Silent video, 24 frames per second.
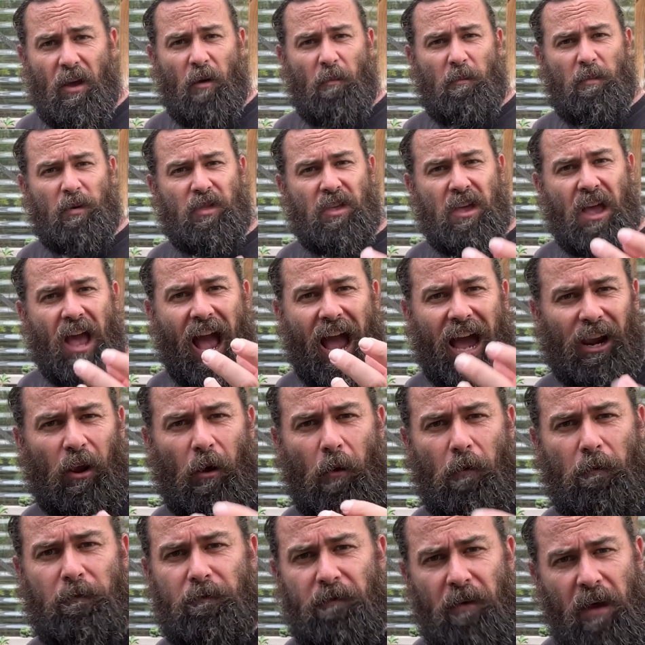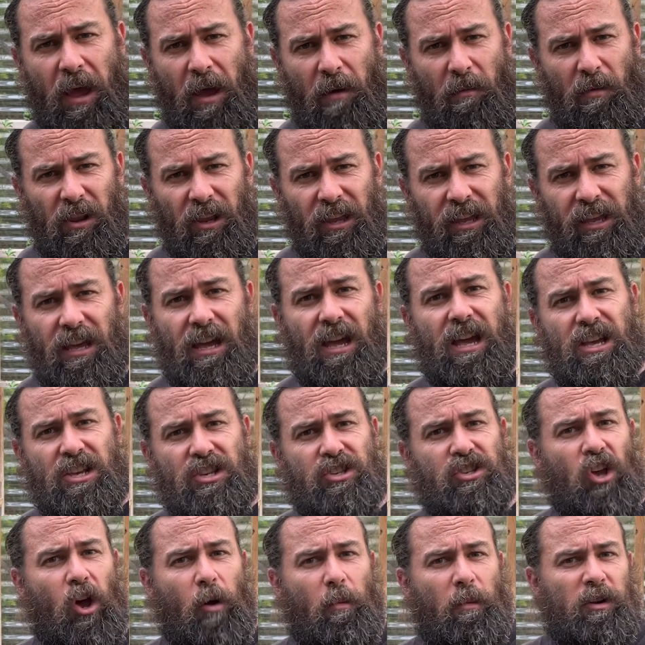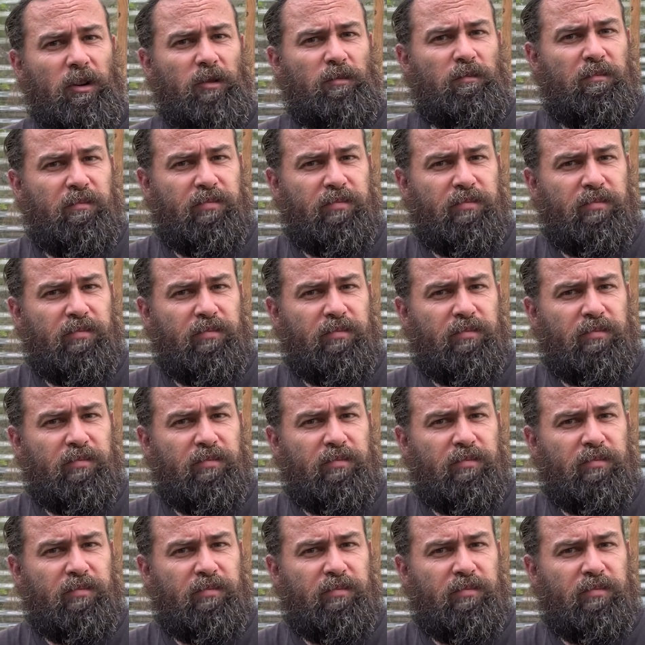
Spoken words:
But the aloe family is so much